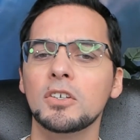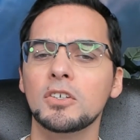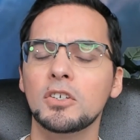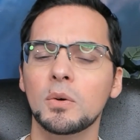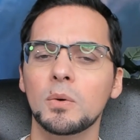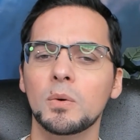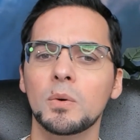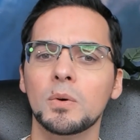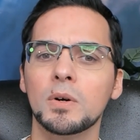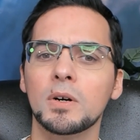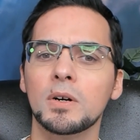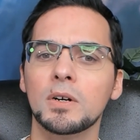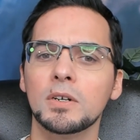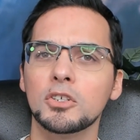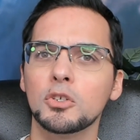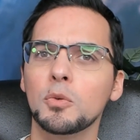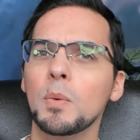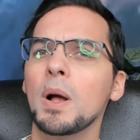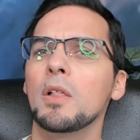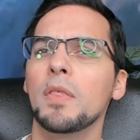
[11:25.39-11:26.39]
your
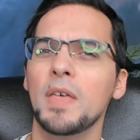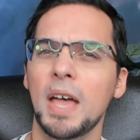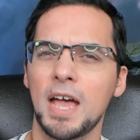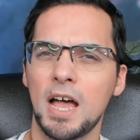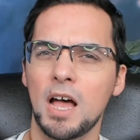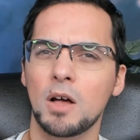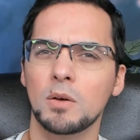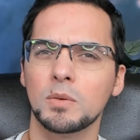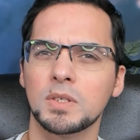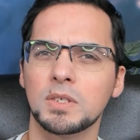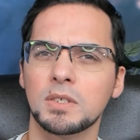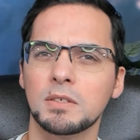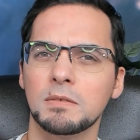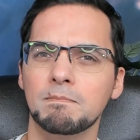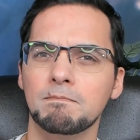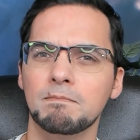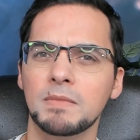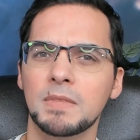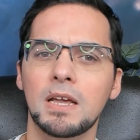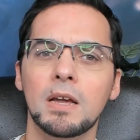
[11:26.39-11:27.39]
12th house,
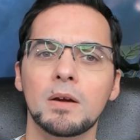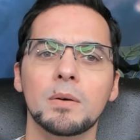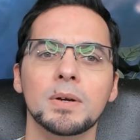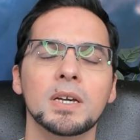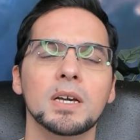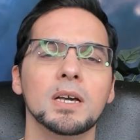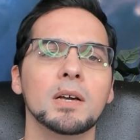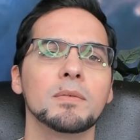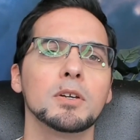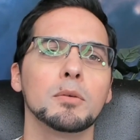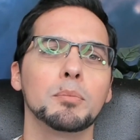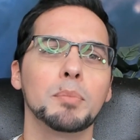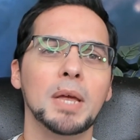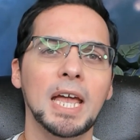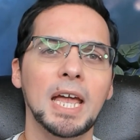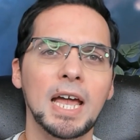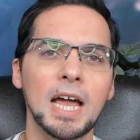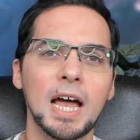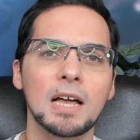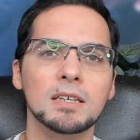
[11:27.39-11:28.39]
the area of your
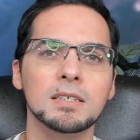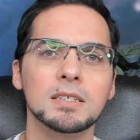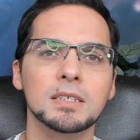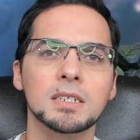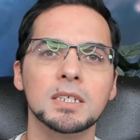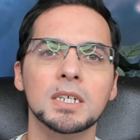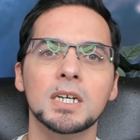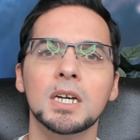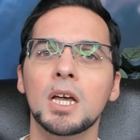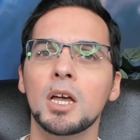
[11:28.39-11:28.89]
past,